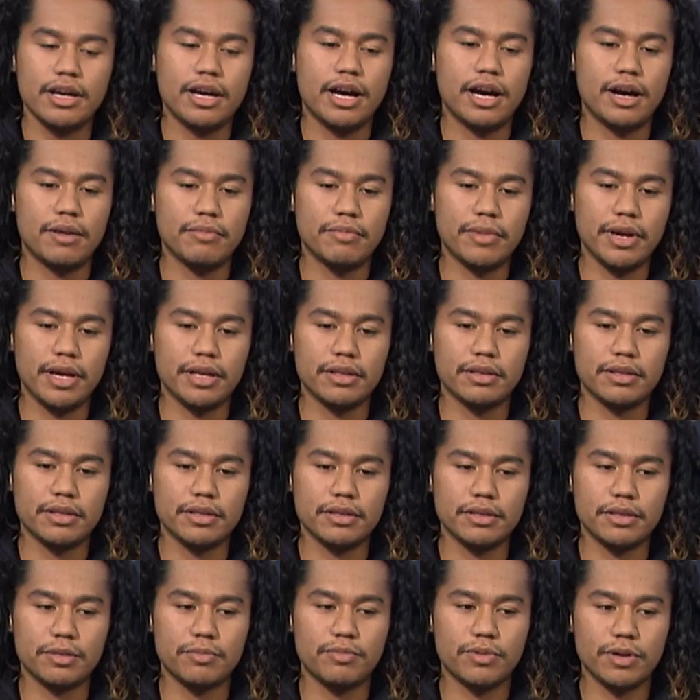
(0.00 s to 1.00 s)
And
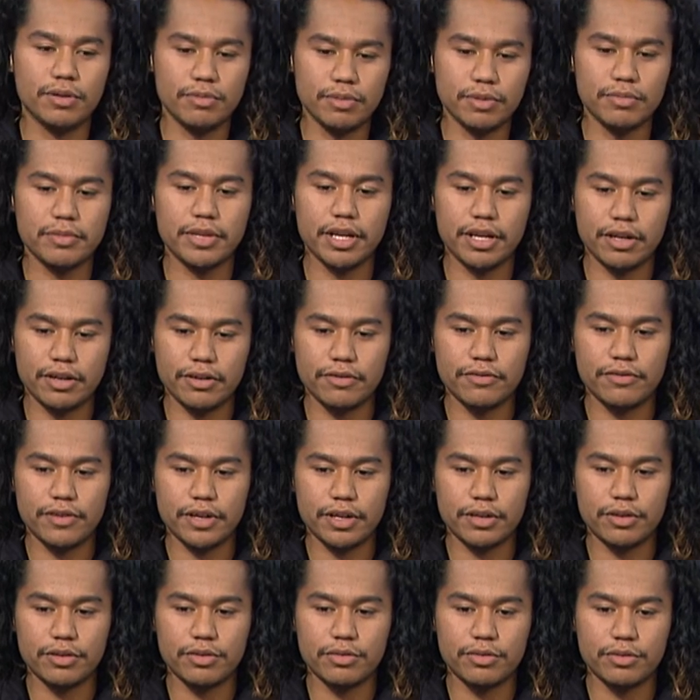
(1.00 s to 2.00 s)
the problem that I've
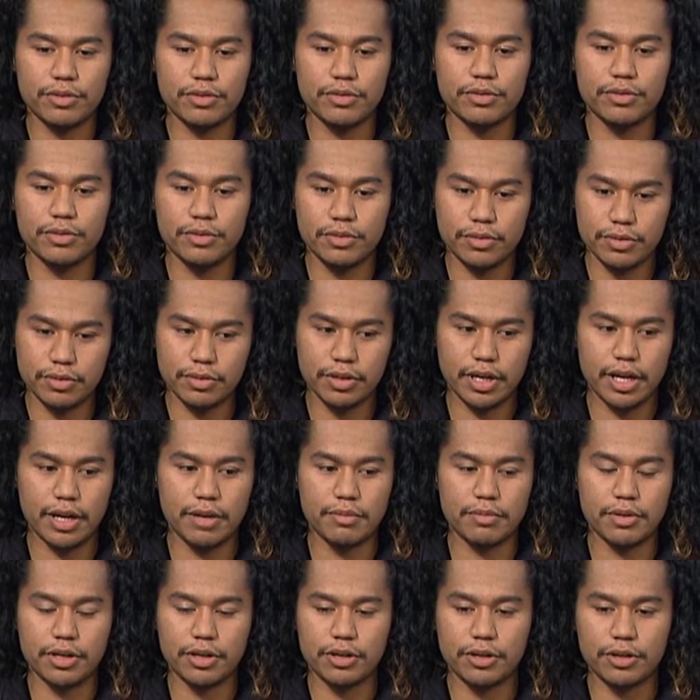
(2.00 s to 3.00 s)
found through a
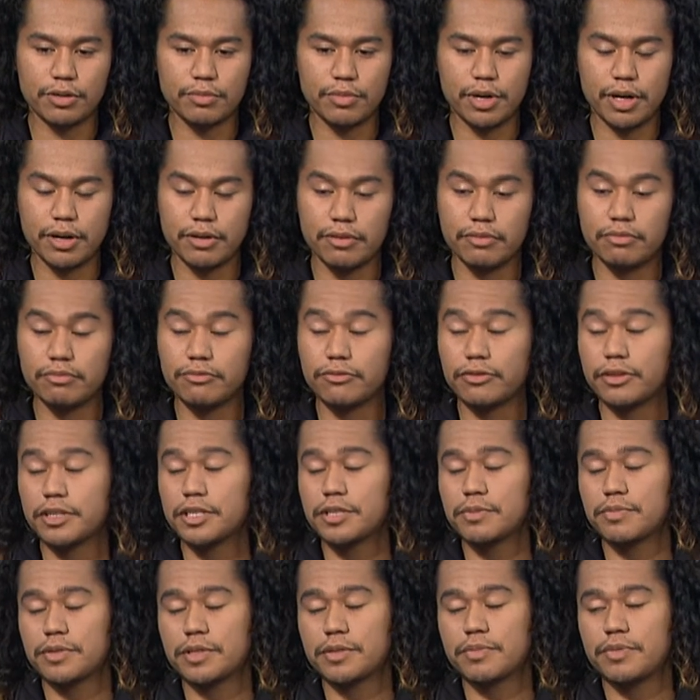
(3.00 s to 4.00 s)
lot of my
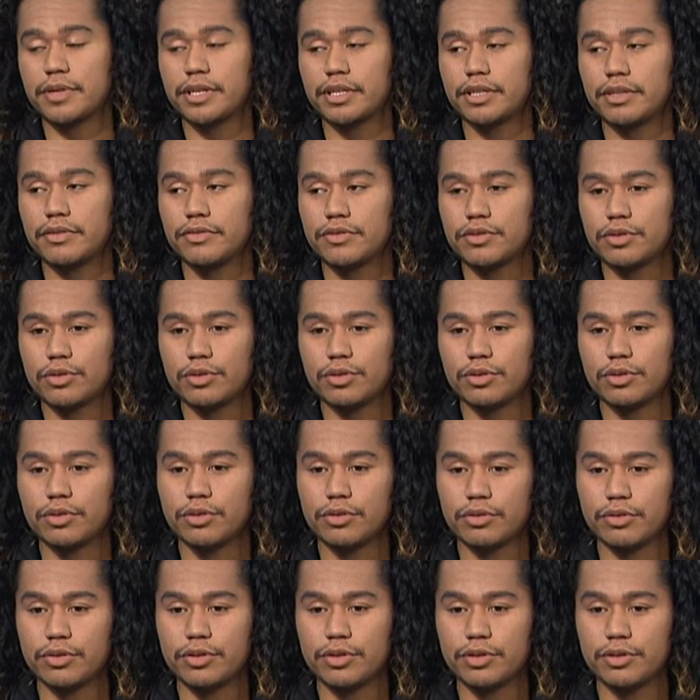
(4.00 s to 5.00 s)
friends' perspectives or
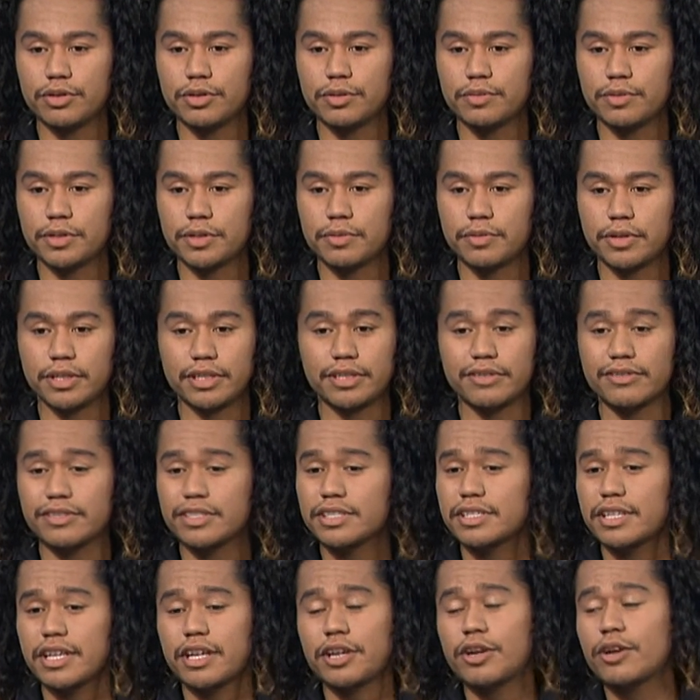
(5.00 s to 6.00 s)
through youth's perspectives
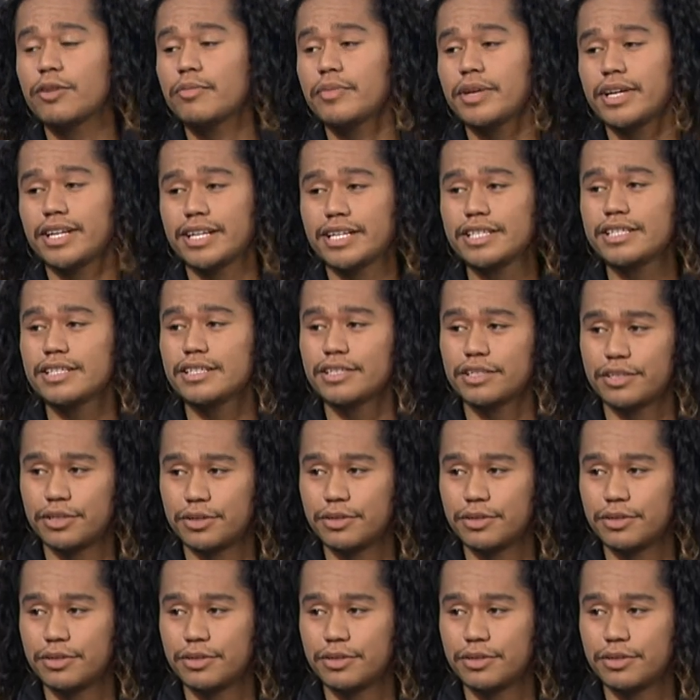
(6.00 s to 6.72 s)
is they're not being listened